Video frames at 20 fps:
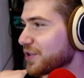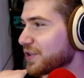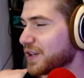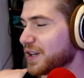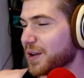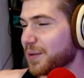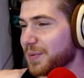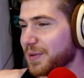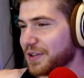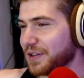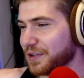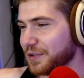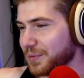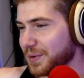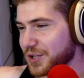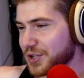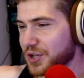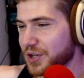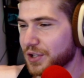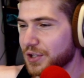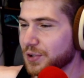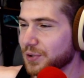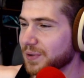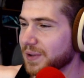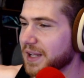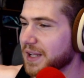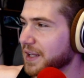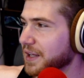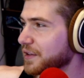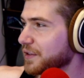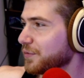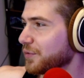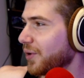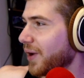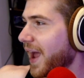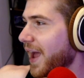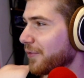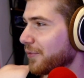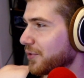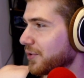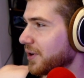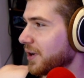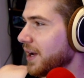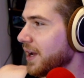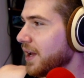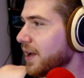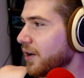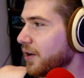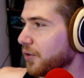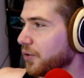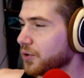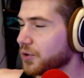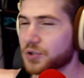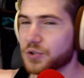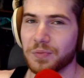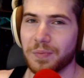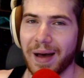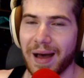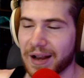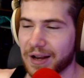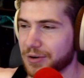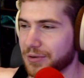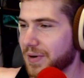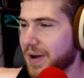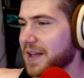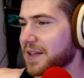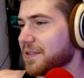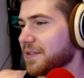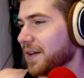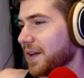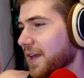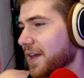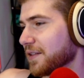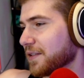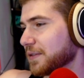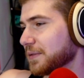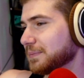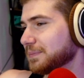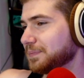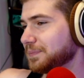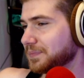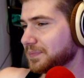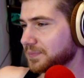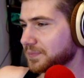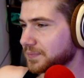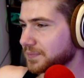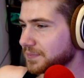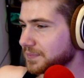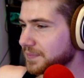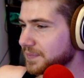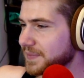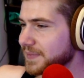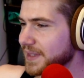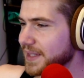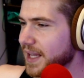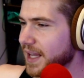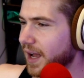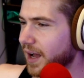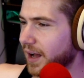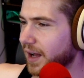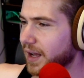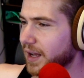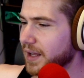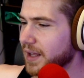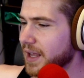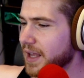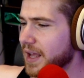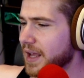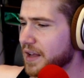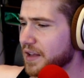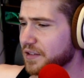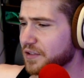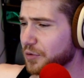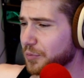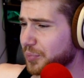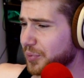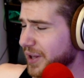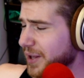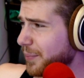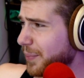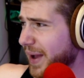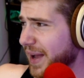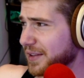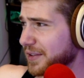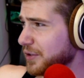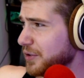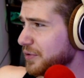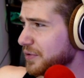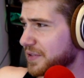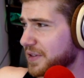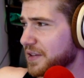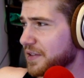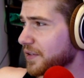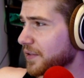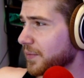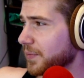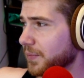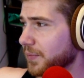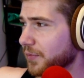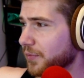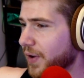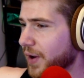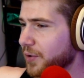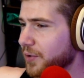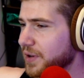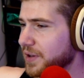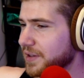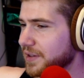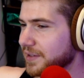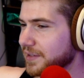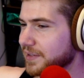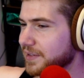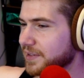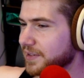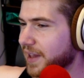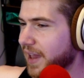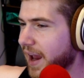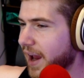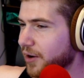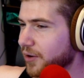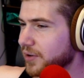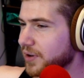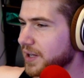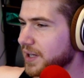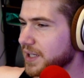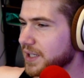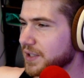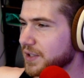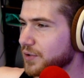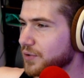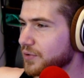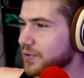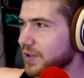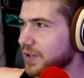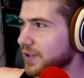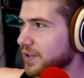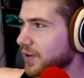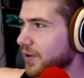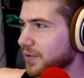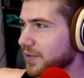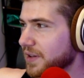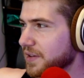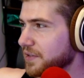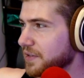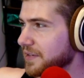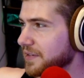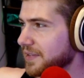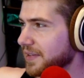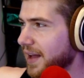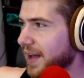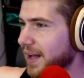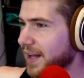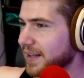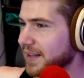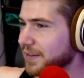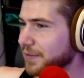going to be switching to linux forever or to mac os i guess uh, so pretty bad news. These are very scary new. You know, this is not